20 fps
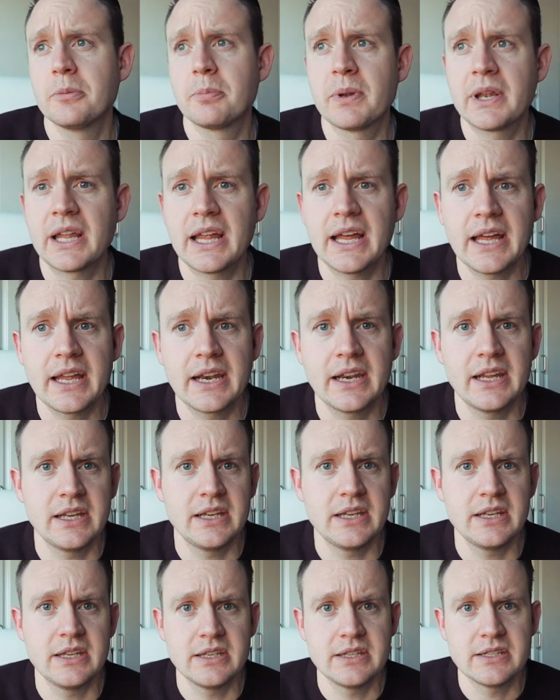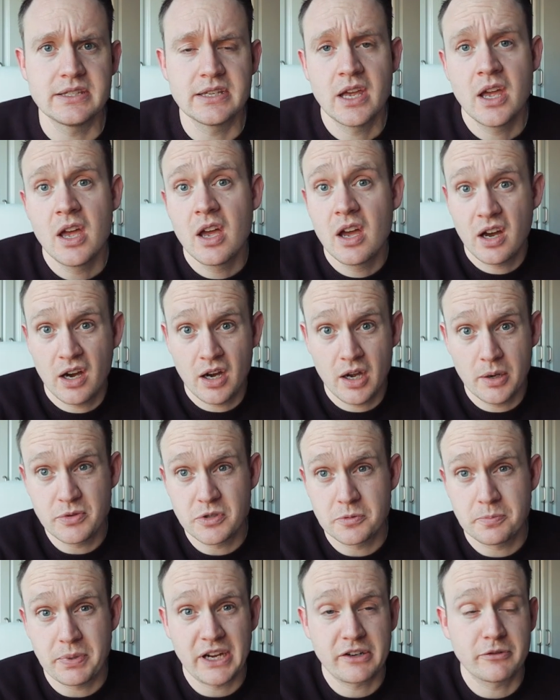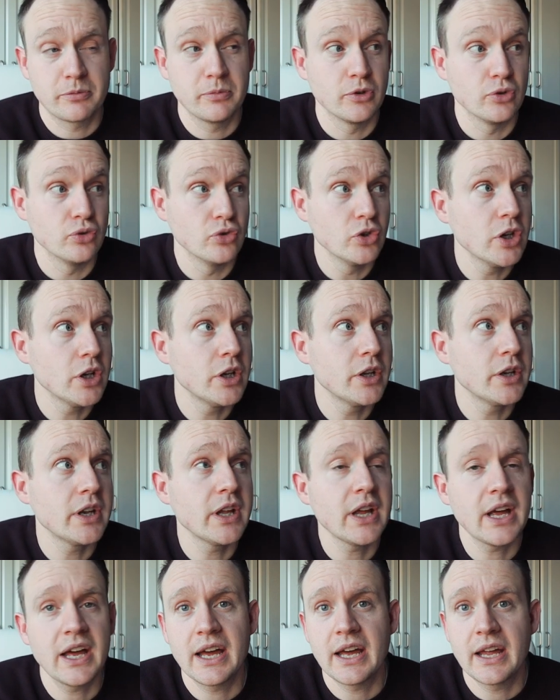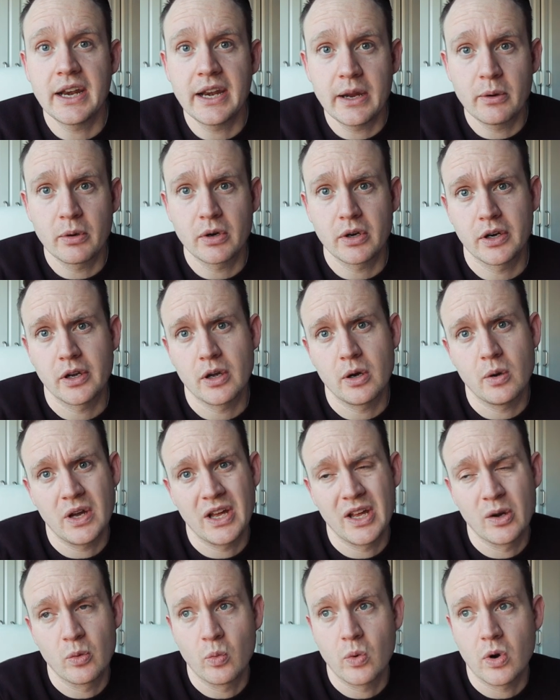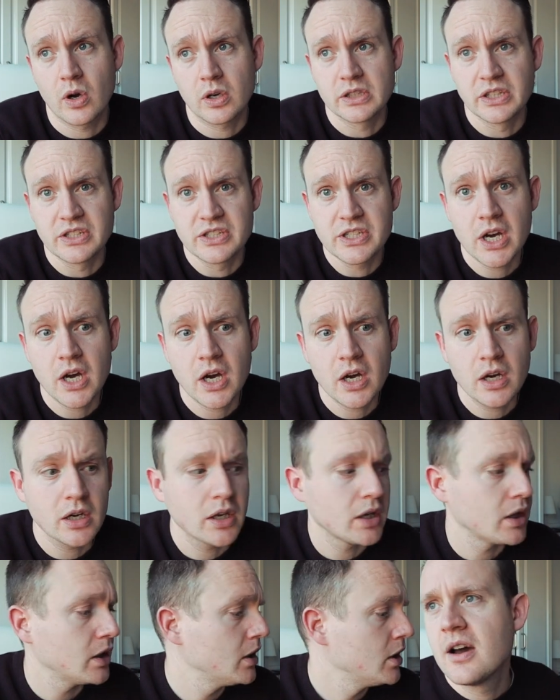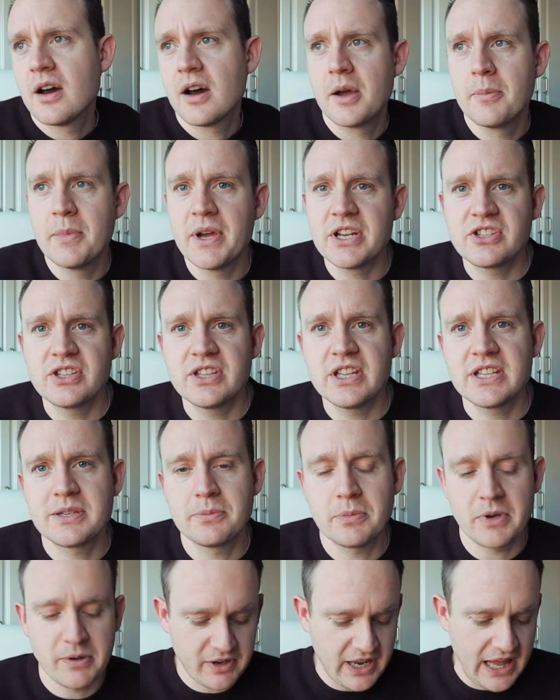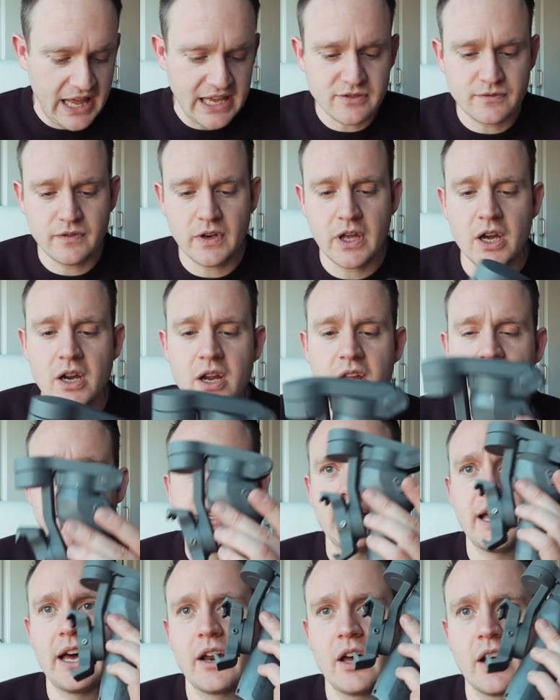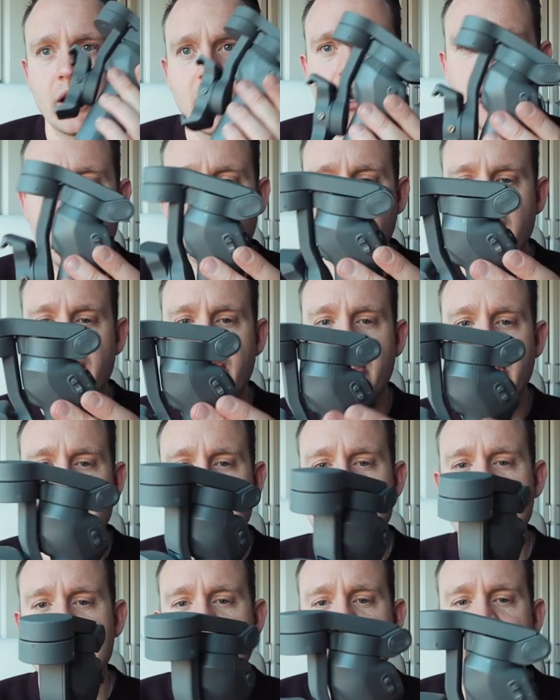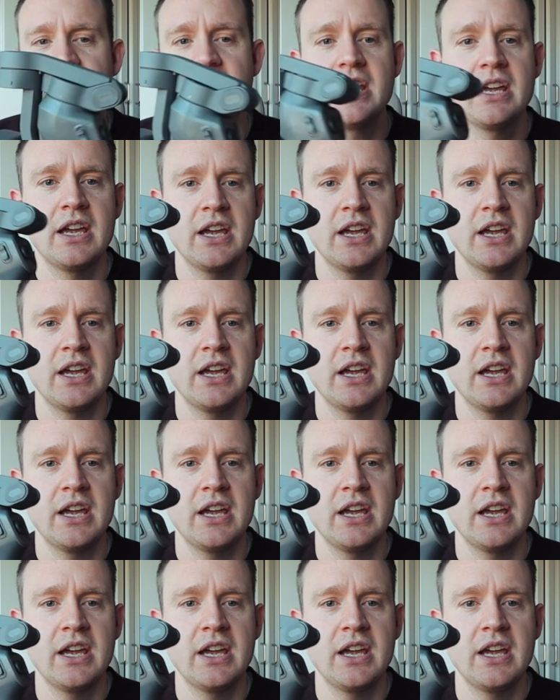the plan is I'm just back from a run, and now we're gonna go and walk the dog. I mentioned this in my last vlog, that I got this